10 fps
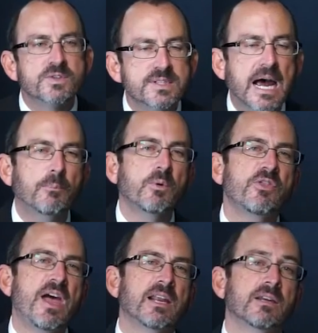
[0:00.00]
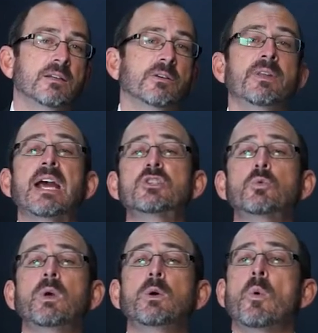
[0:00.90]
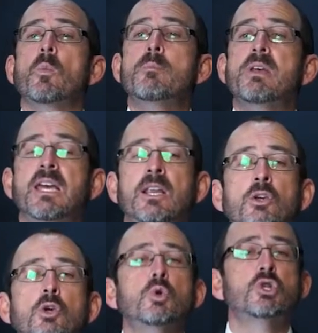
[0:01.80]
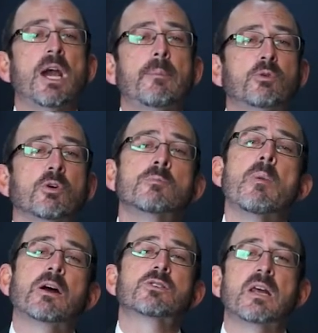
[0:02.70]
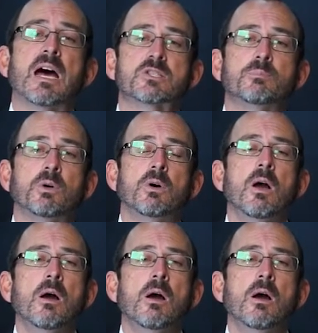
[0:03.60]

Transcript: stop with that until next week when we begin a new chapter in Mark's Gospel,